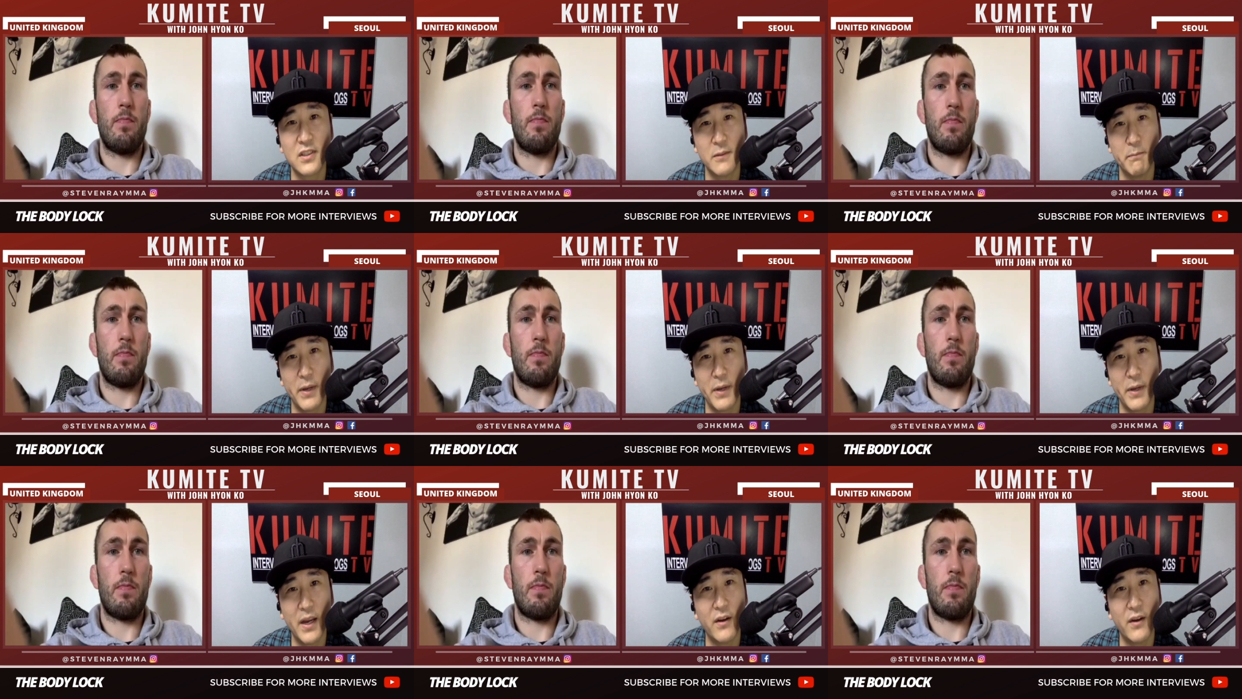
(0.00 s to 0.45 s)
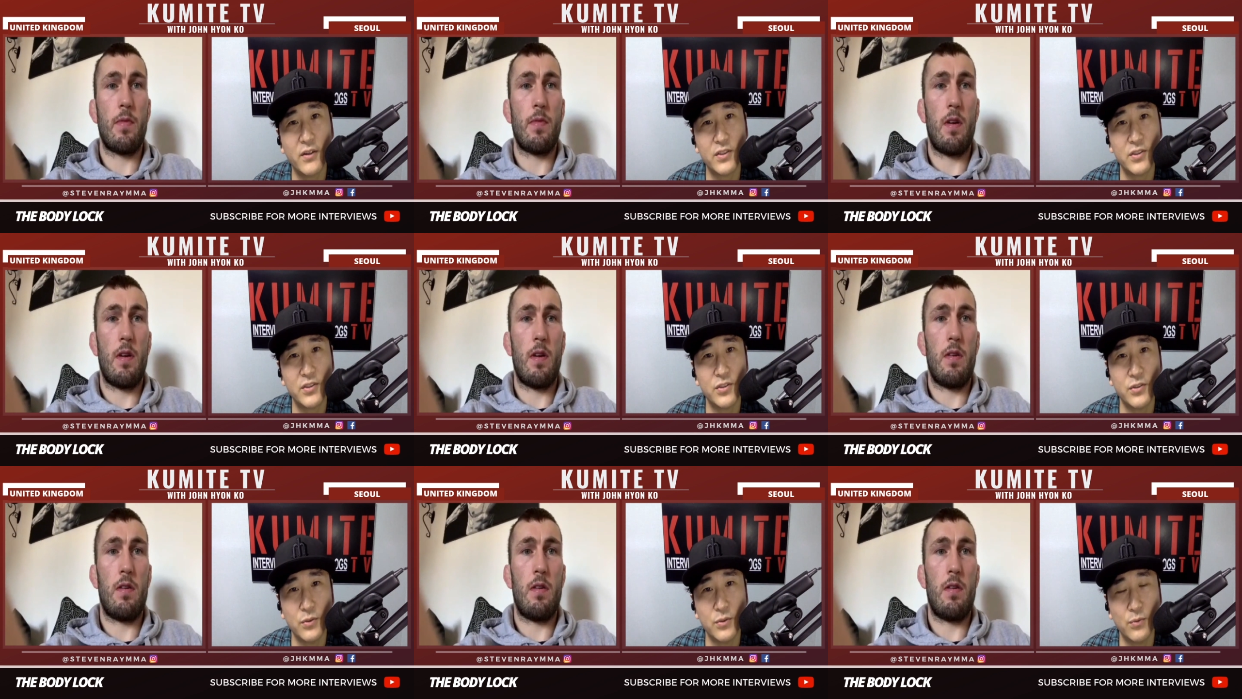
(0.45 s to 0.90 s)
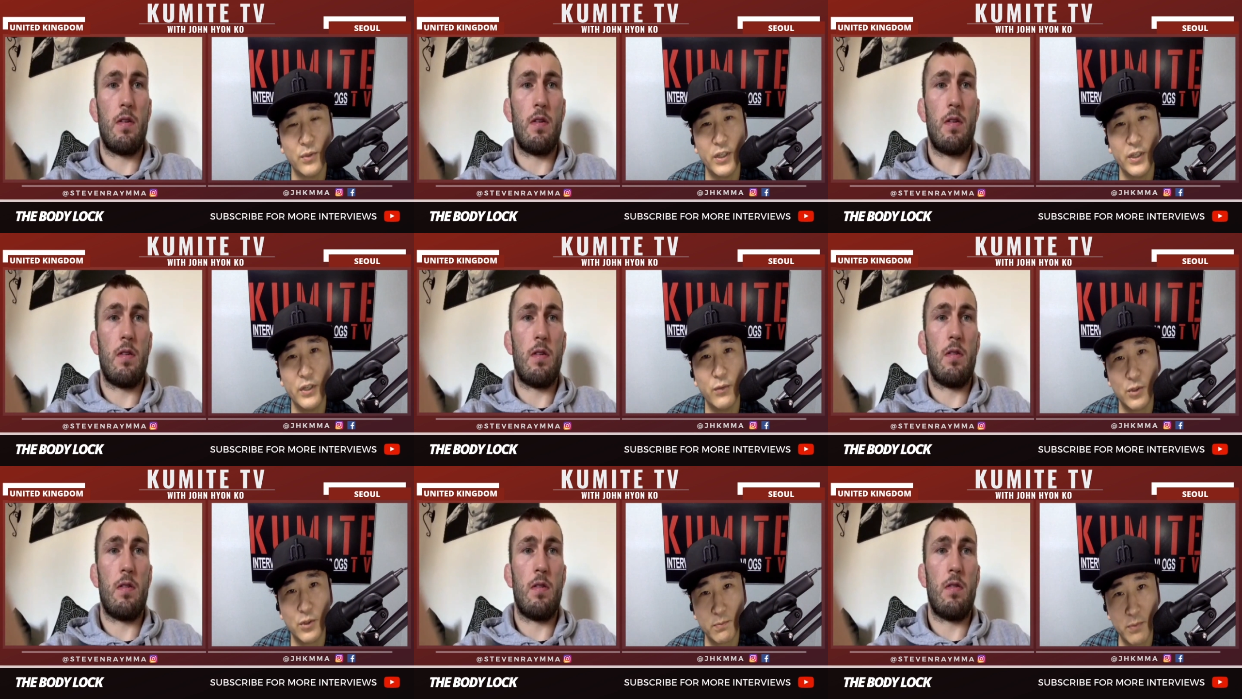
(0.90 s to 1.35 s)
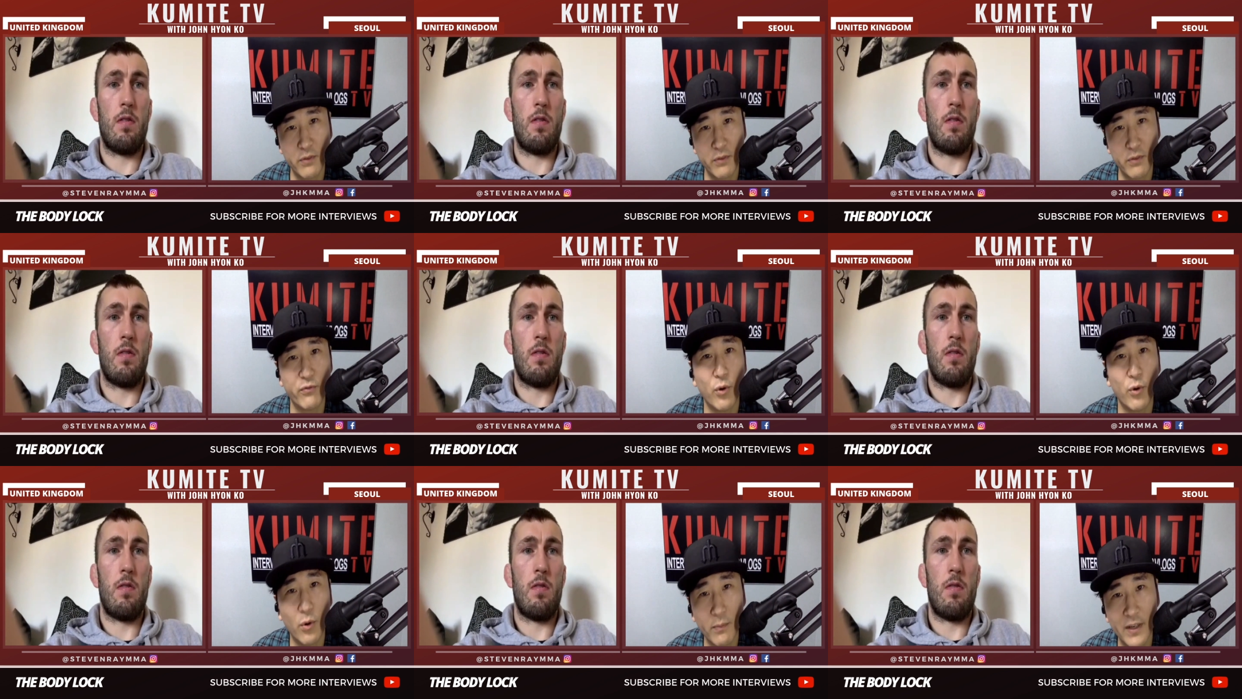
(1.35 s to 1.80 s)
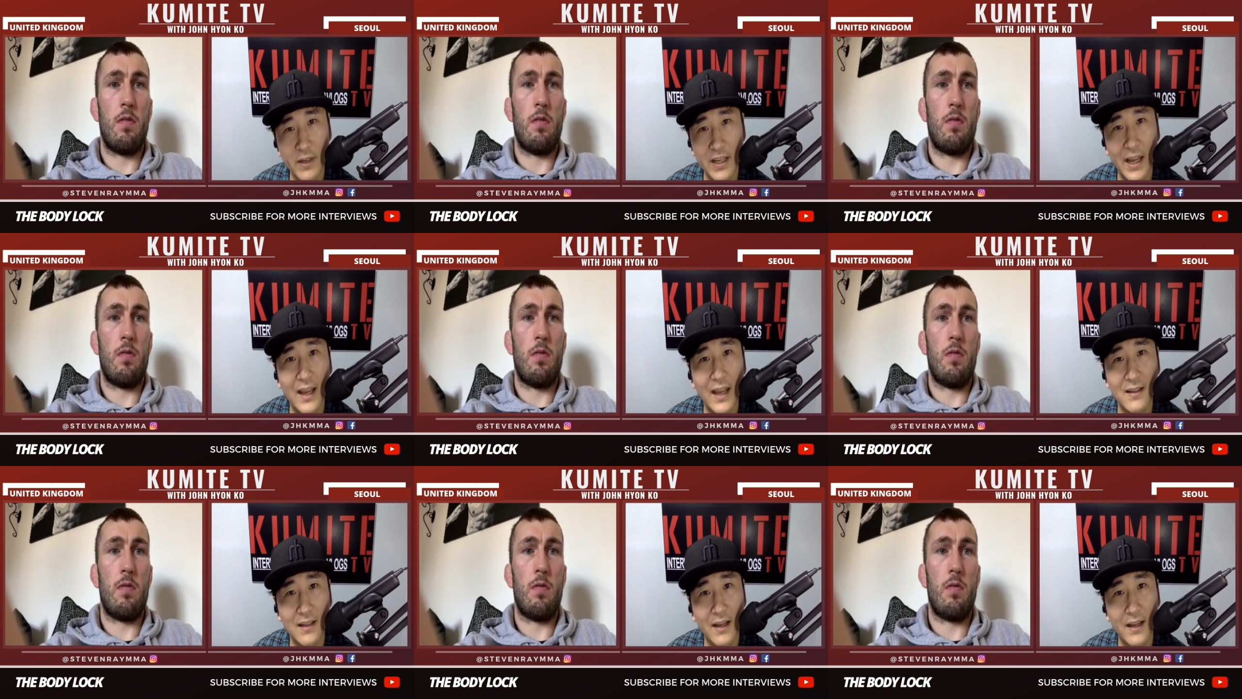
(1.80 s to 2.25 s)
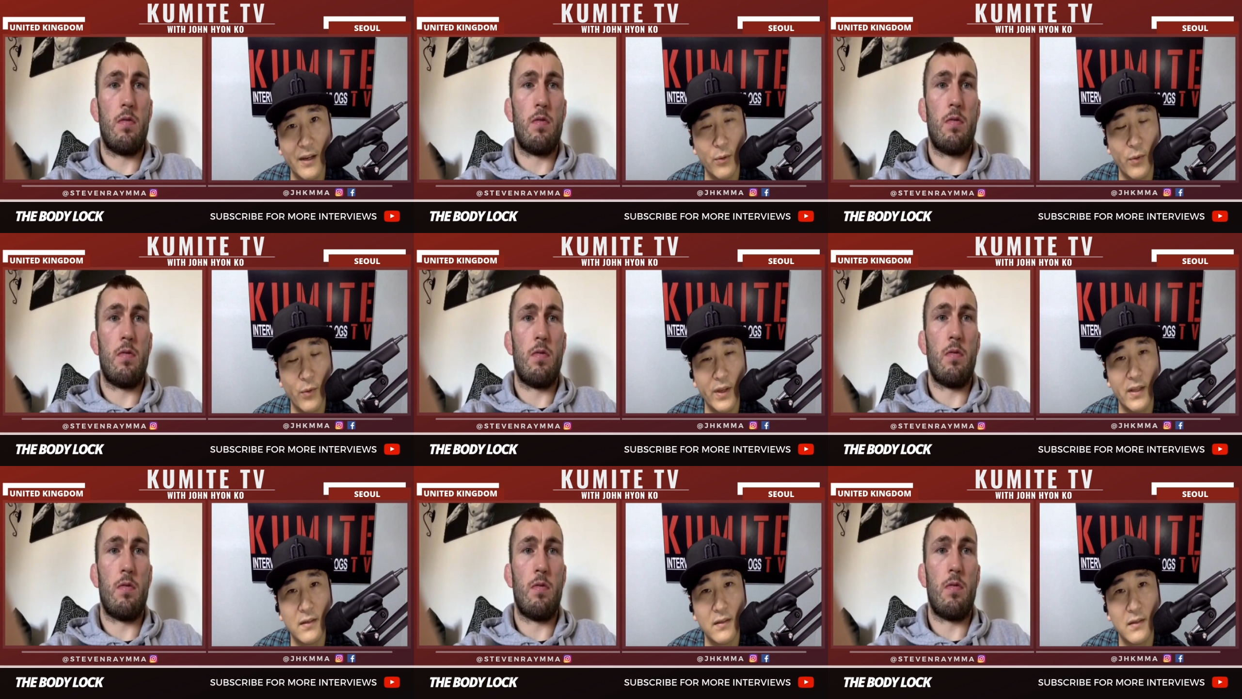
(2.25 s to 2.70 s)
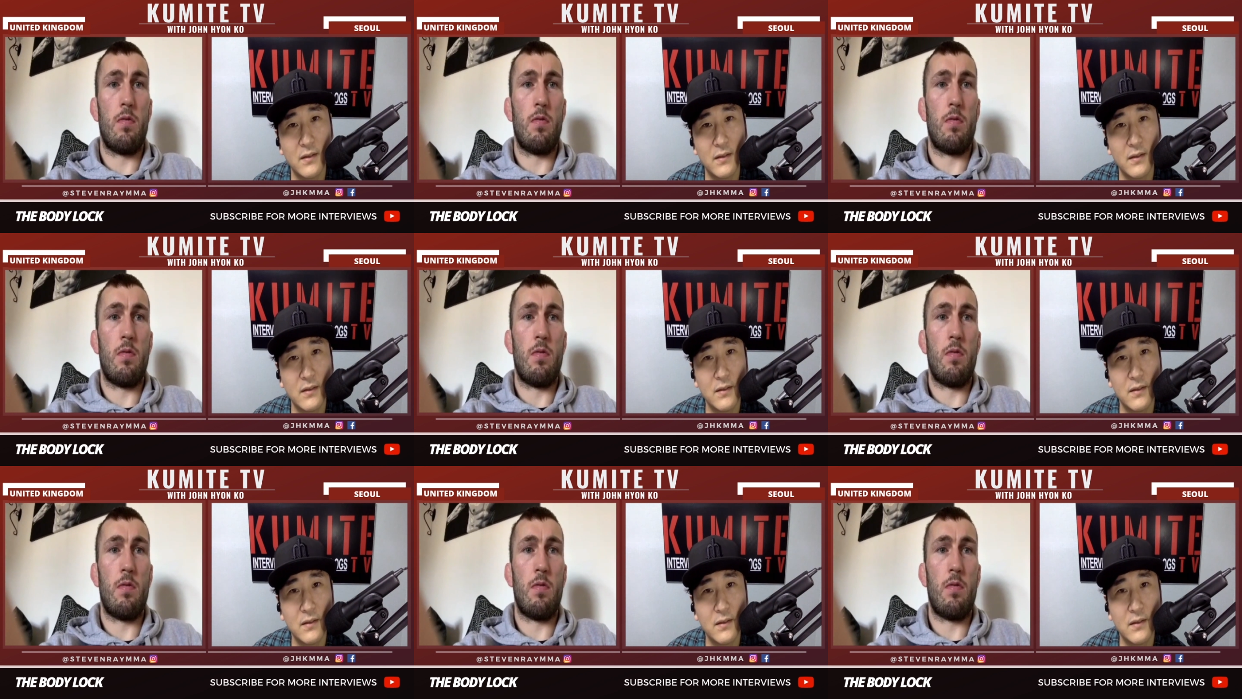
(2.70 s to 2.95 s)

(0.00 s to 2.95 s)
Speaker 1: compared to when he was performing at lightweight?